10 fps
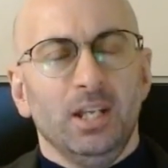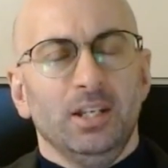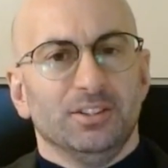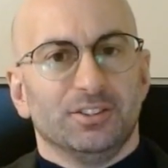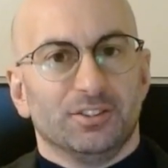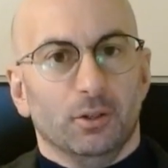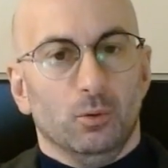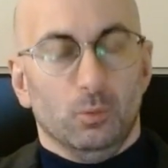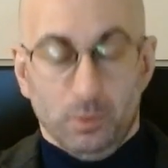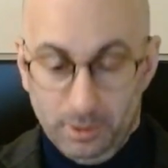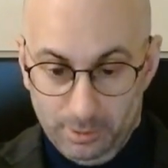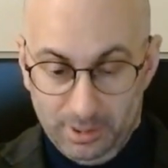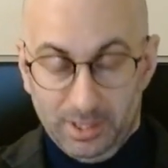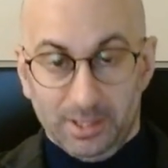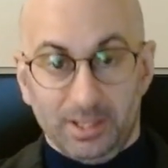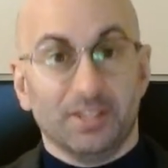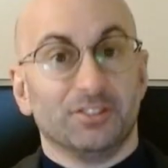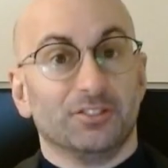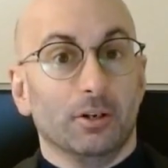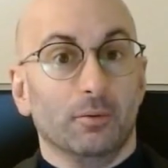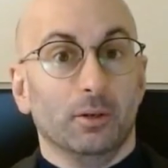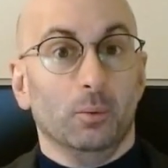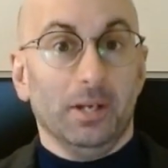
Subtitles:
So we'll get started right away.